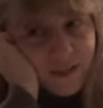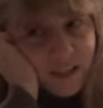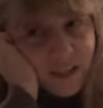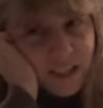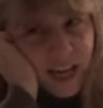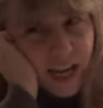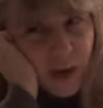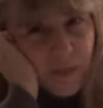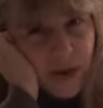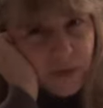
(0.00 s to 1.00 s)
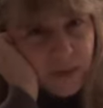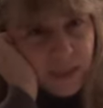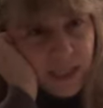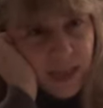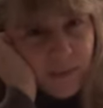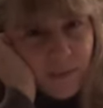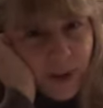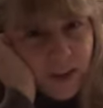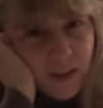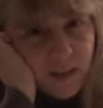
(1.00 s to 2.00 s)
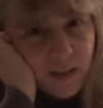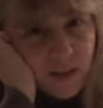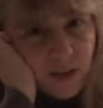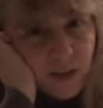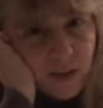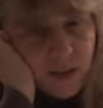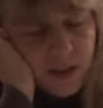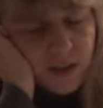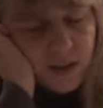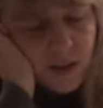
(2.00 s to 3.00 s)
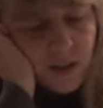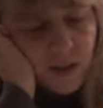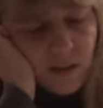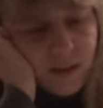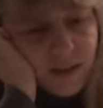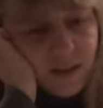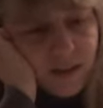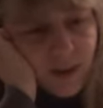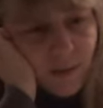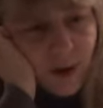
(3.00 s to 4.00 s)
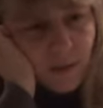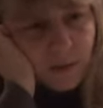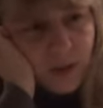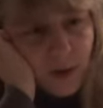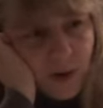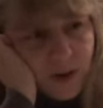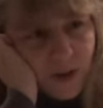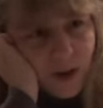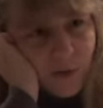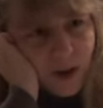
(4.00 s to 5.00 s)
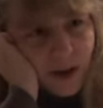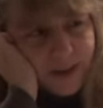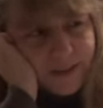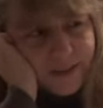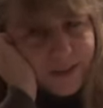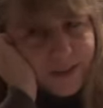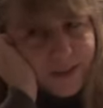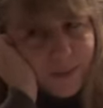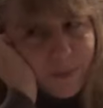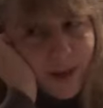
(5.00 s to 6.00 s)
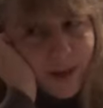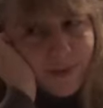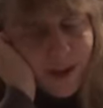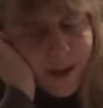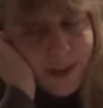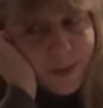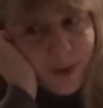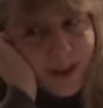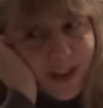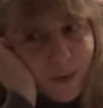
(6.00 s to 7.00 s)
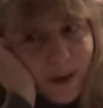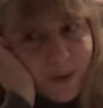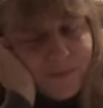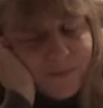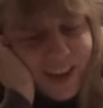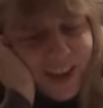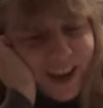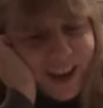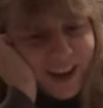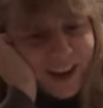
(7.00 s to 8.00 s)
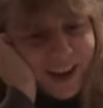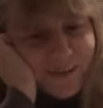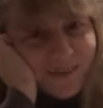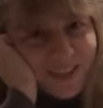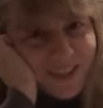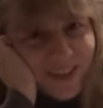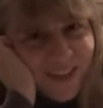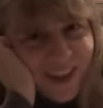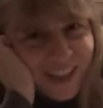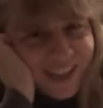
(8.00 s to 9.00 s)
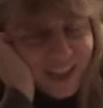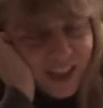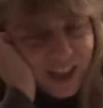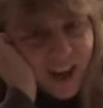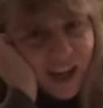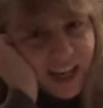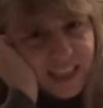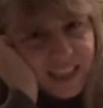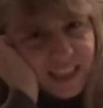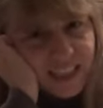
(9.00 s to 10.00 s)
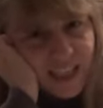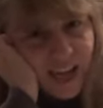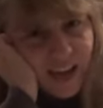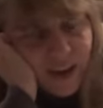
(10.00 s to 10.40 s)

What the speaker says: this is a guy I met through the same friend, so you're probably wondering why I didn't just dump that friend. But anyway, so I started talking to this guy